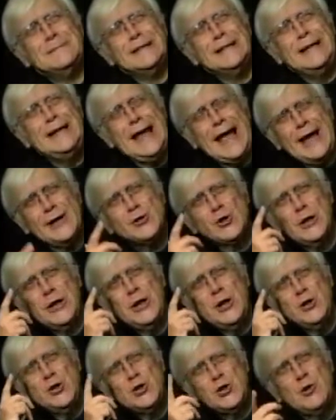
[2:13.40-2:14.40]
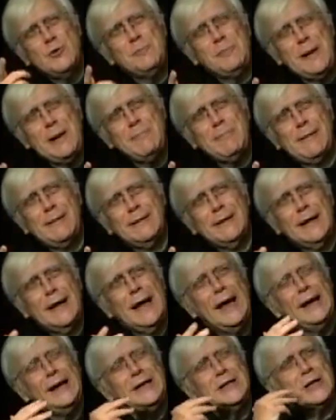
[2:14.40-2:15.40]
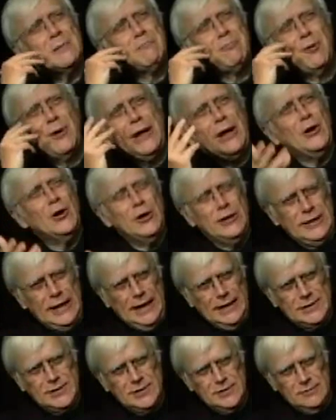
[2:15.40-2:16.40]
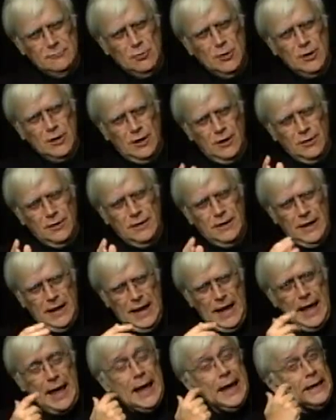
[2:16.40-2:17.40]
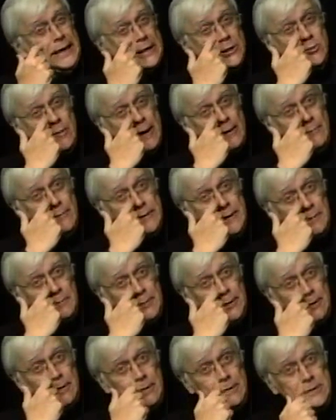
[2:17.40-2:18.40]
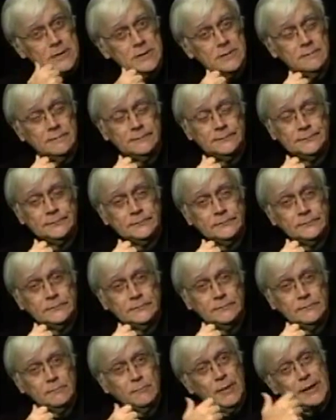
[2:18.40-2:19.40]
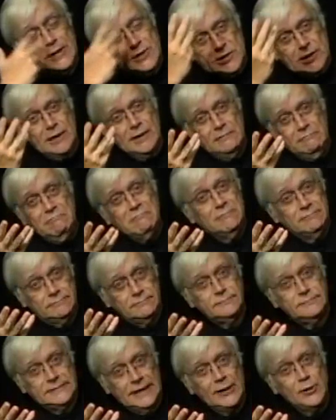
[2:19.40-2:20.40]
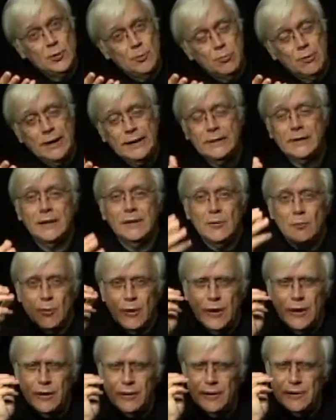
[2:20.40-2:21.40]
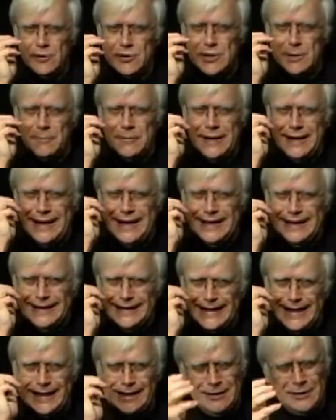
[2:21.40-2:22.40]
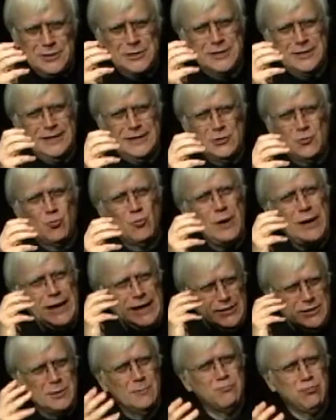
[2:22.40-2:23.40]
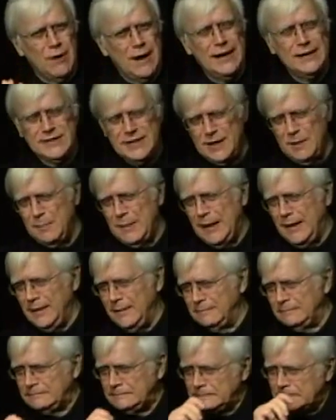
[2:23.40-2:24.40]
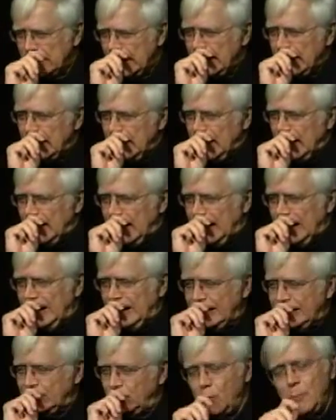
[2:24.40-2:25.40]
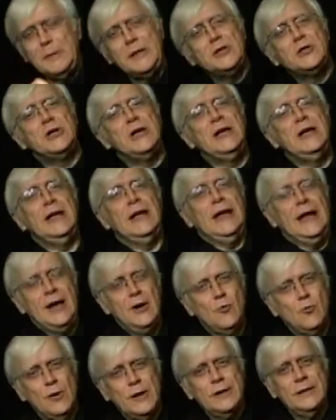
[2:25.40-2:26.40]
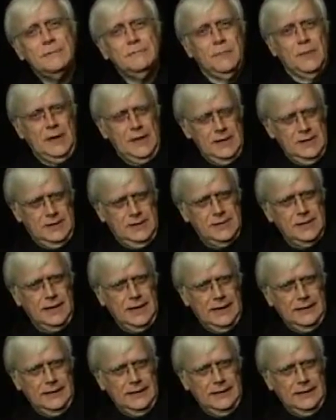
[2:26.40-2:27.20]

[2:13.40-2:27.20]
he actually can shoot people, and he's a pretty good dancer. We're going to learn, and he's great with computers, but he's still not too bright. We're going to learn something else that's really surprising about him. We'll be seeing Ingrid, his